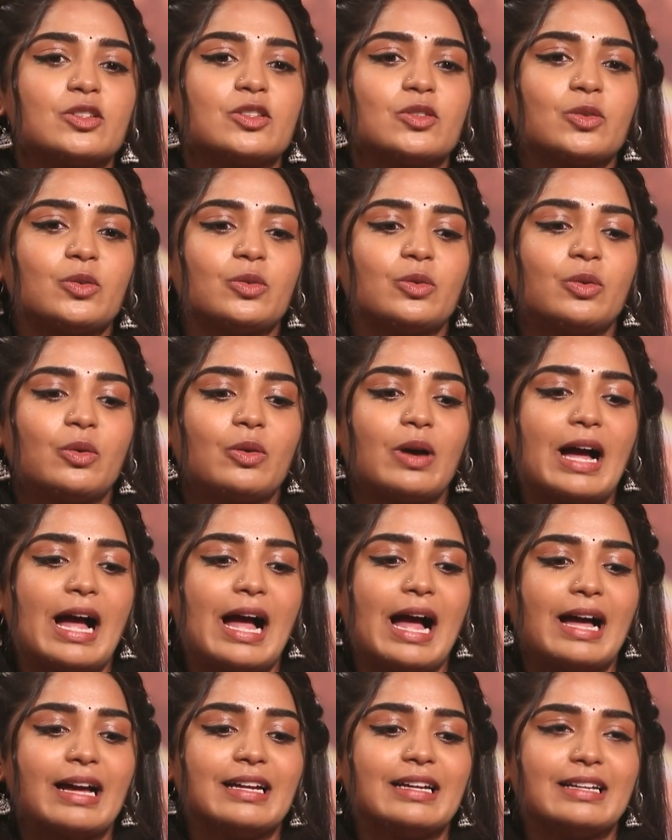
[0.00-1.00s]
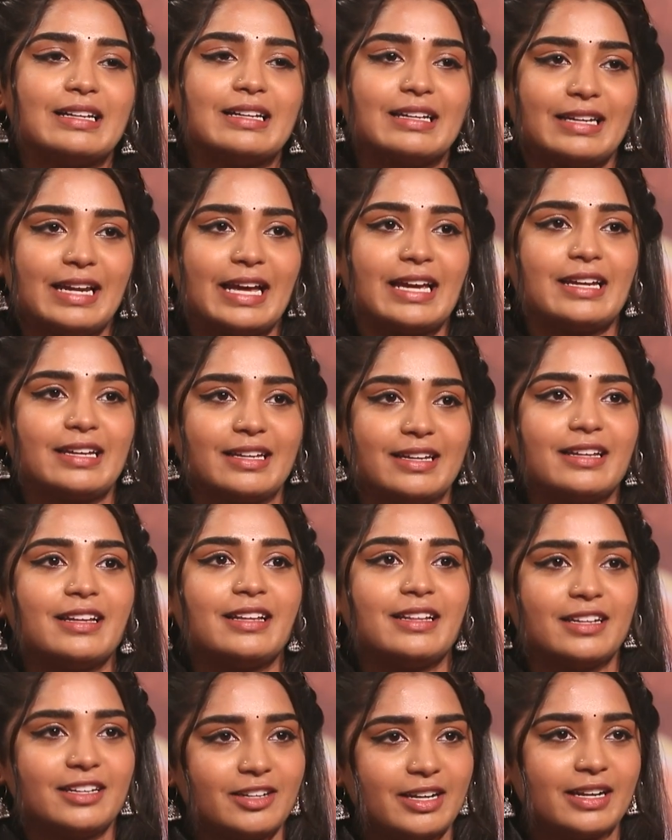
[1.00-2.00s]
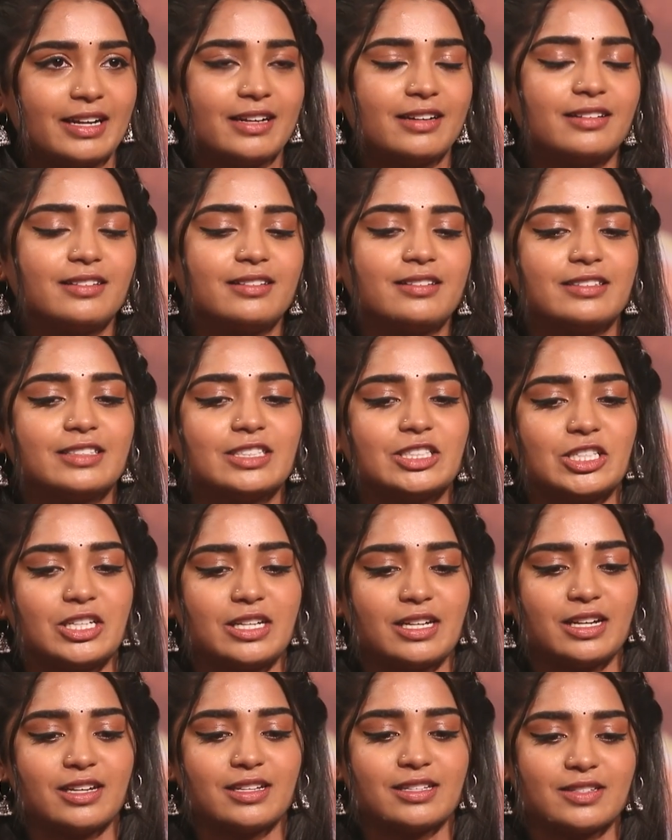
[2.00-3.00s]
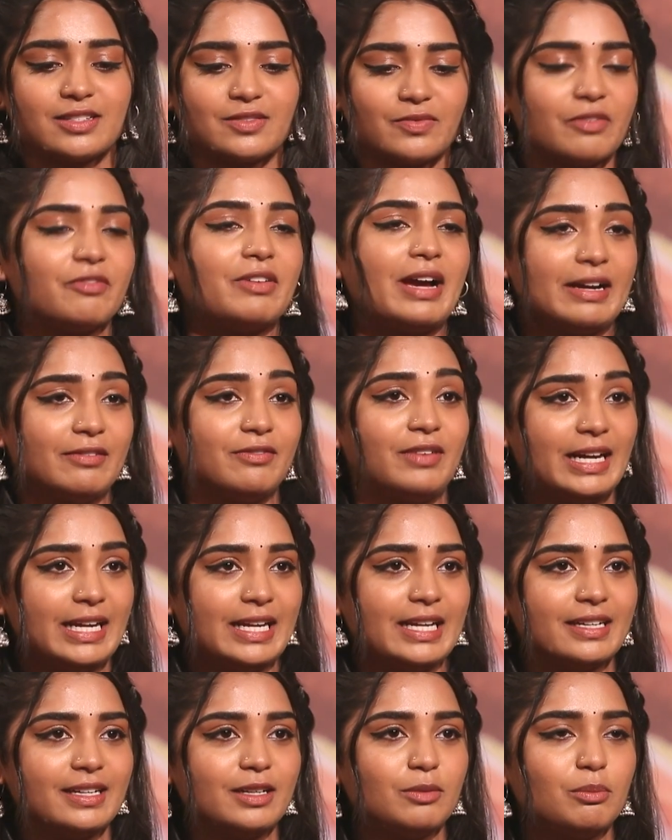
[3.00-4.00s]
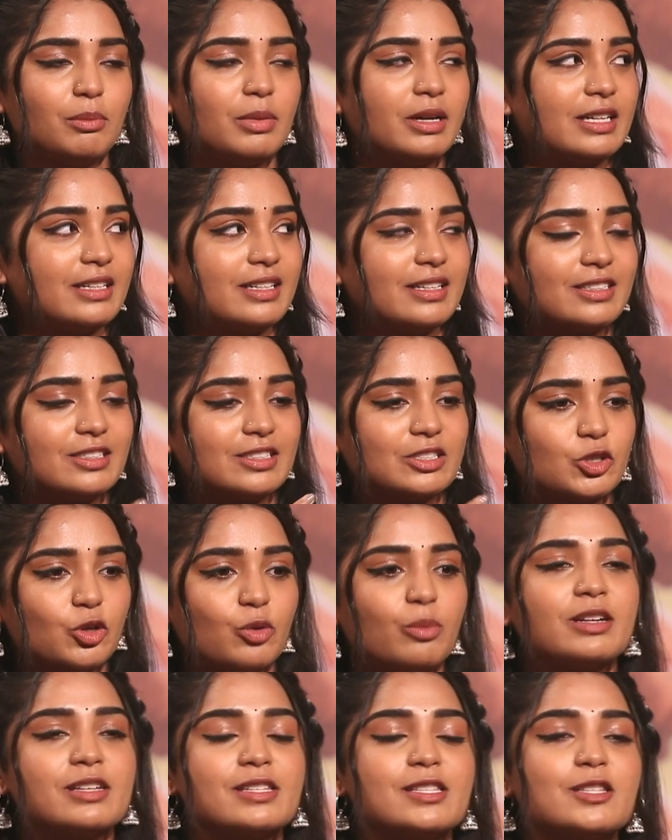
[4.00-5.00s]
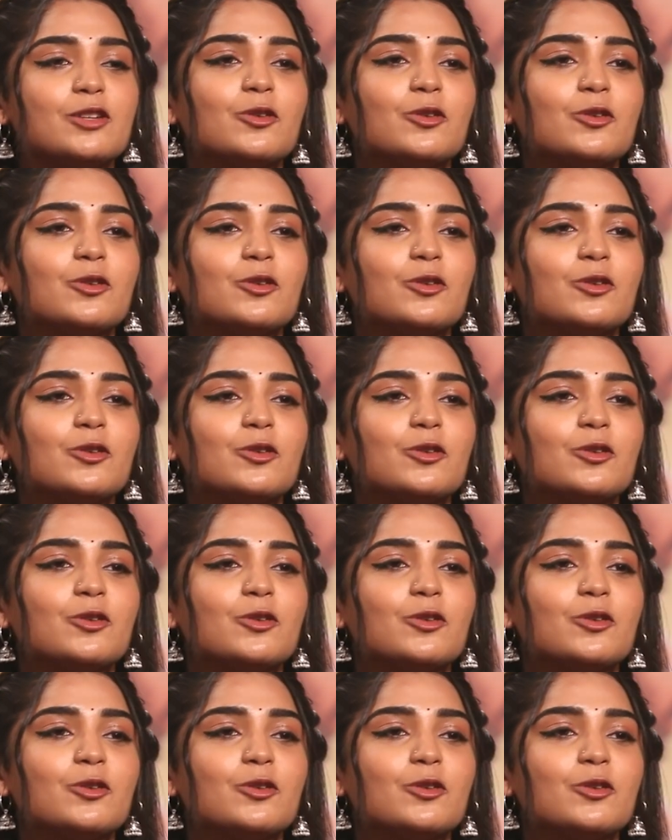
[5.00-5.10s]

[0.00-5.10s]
So like in the trailer she's violent, but Shobhan is the